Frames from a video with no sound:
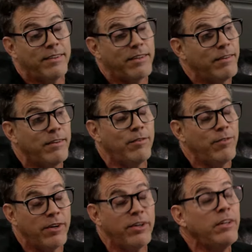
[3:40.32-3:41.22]
it's
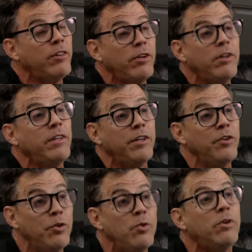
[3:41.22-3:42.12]
very clearly a
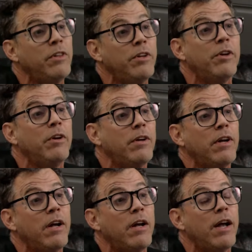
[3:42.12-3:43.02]
nuclear
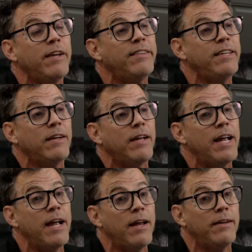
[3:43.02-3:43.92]
idea,
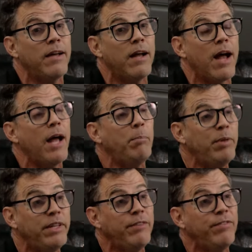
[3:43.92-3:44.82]
and I
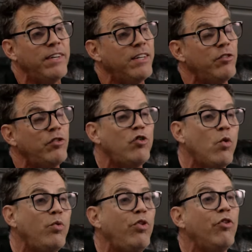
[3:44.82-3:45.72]
believe in it
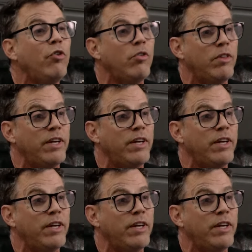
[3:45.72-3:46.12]
so thoroughly.